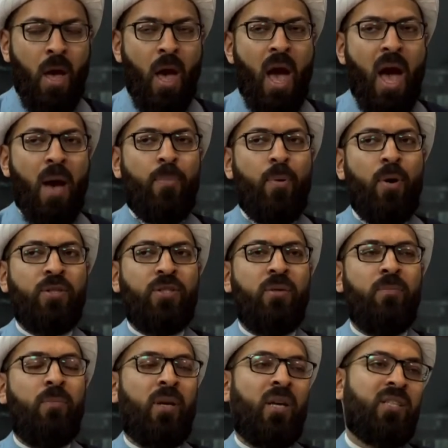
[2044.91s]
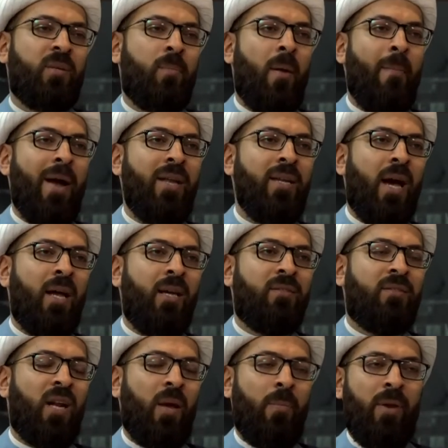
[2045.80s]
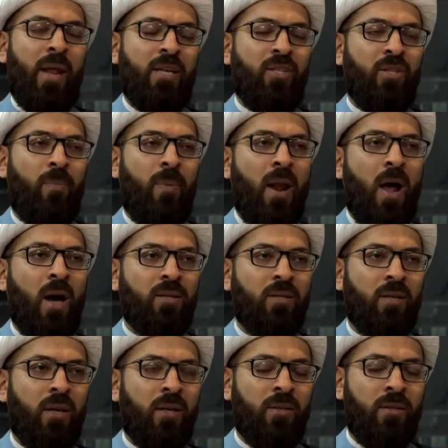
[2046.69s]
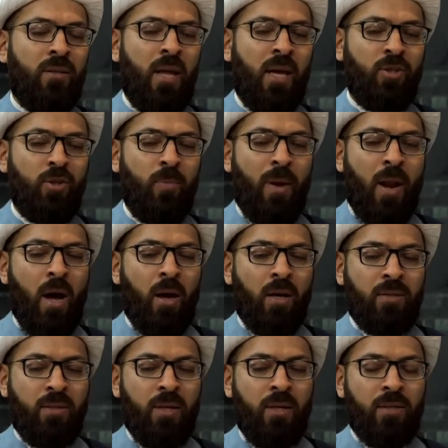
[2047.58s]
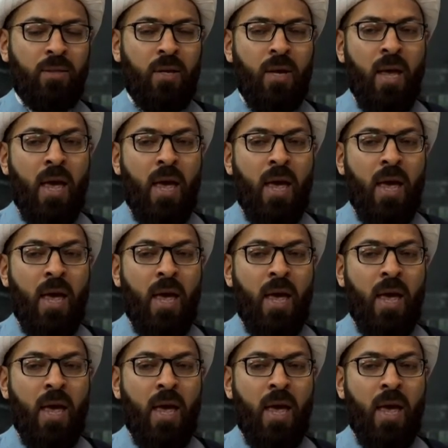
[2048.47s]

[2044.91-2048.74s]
A person, because Imam Ali alayhi salam in Nahj al-Balagha says,